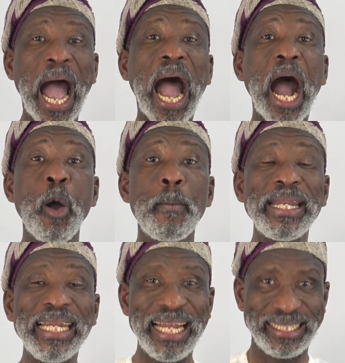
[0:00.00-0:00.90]
How
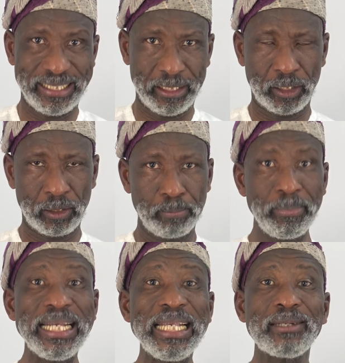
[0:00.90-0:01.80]
many letters?
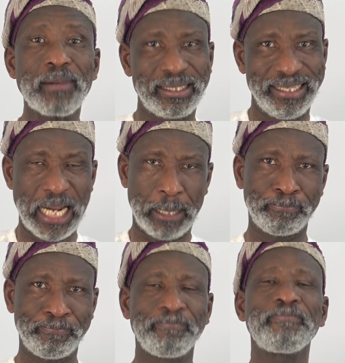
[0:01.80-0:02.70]
Please write it down.
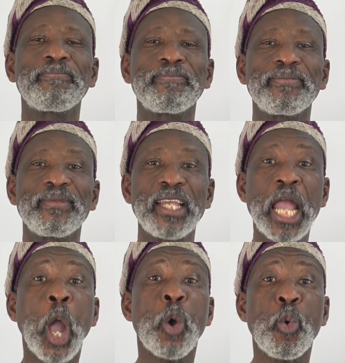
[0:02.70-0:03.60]

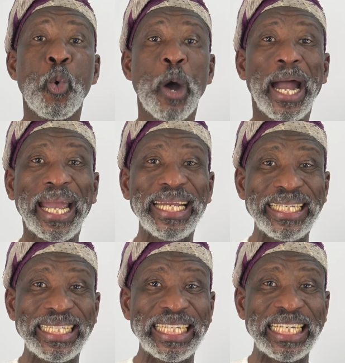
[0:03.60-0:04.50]

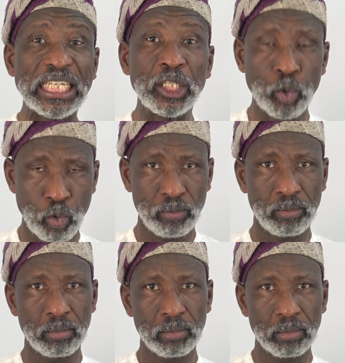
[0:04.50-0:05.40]
U'iddu.
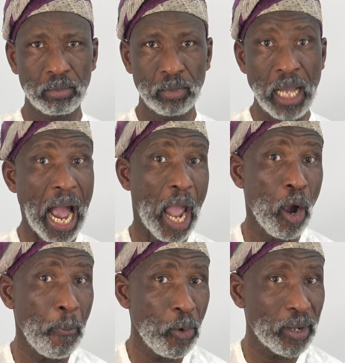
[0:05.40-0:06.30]
I
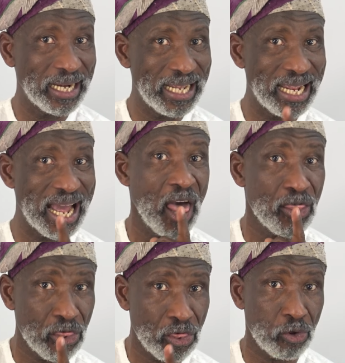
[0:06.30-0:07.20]
hope you can hear
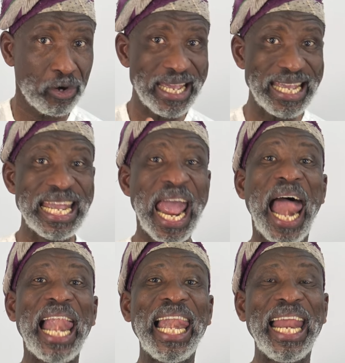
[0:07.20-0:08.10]
three
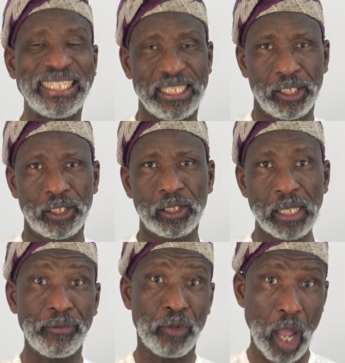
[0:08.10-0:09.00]
letters
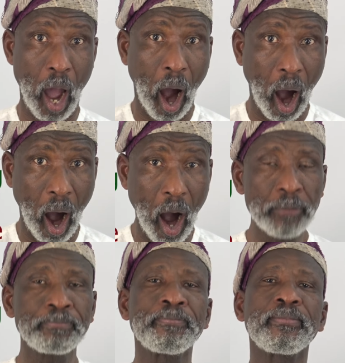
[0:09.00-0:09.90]
and they are